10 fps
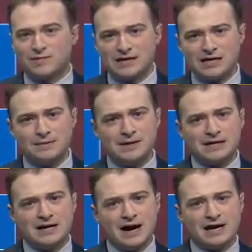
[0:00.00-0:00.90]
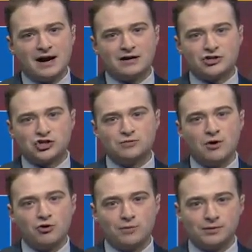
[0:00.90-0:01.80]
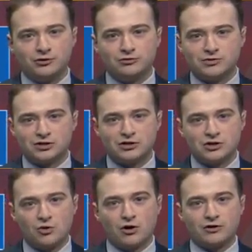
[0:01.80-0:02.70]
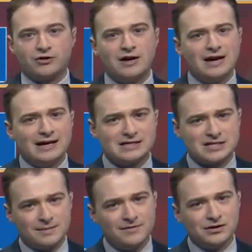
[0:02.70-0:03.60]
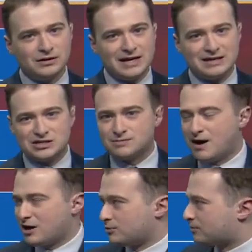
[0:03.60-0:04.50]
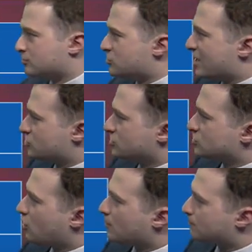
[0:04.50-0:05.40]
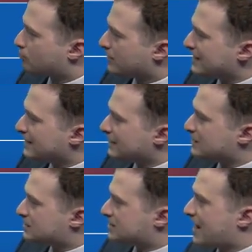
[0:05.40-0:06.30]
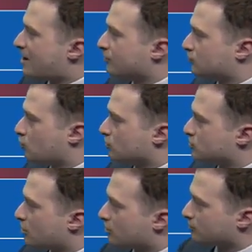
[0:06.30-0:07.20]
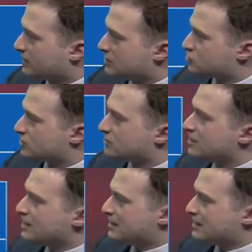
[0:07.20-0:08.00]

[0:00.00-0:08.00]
We've been keeping an eye on a smoke plume to the north, and some of the latest model projections are bringing it south towards our region.